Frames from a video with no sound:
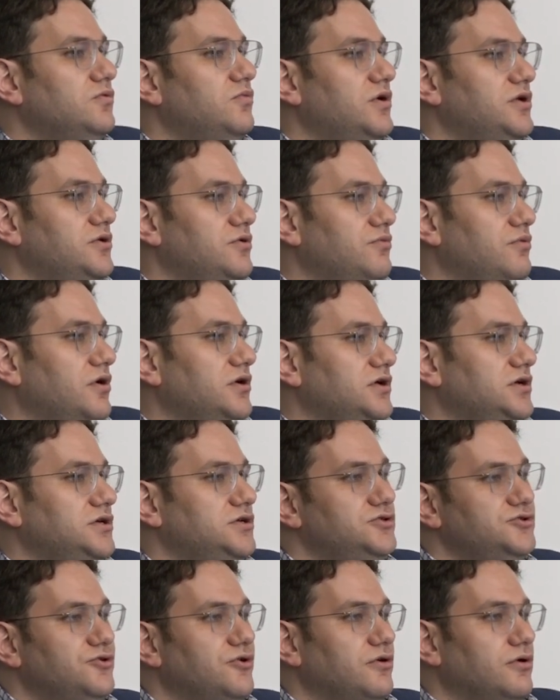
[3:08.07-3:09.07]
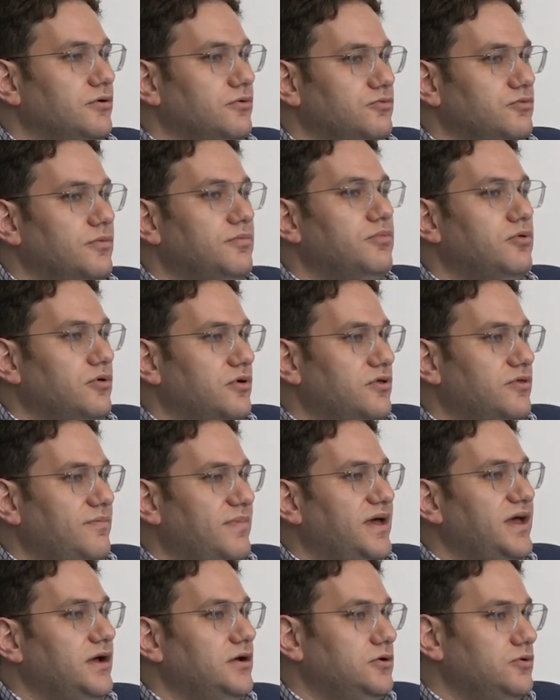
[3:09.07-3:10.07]
when you're running your reports
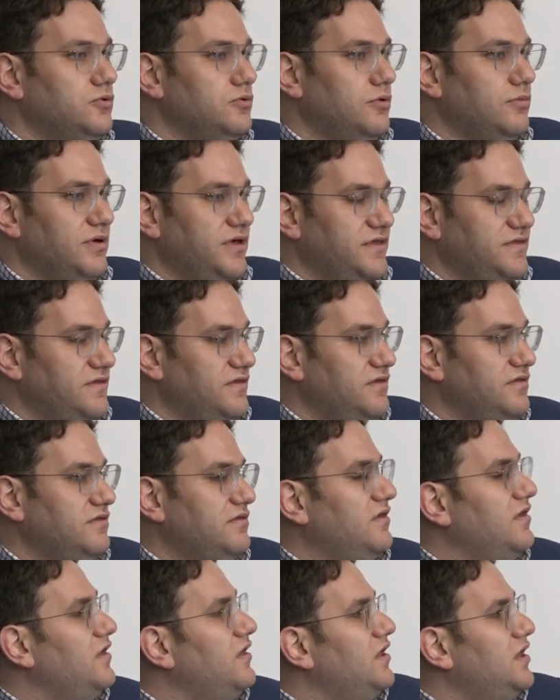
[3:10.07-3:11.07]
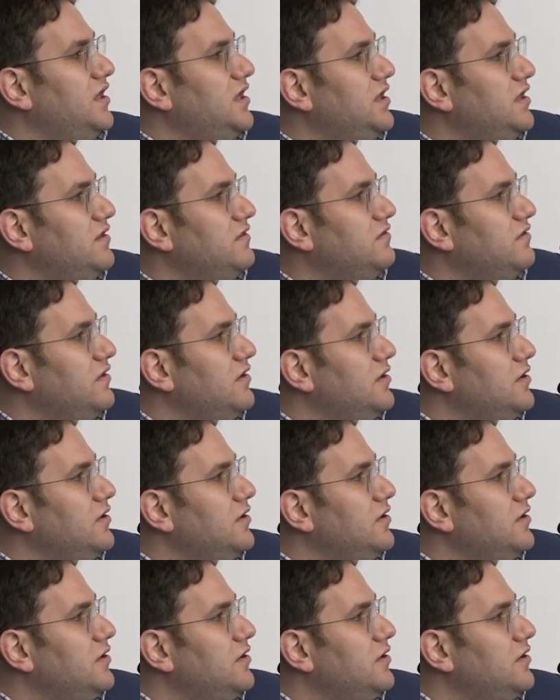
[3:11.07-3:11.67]
by accrual basis, is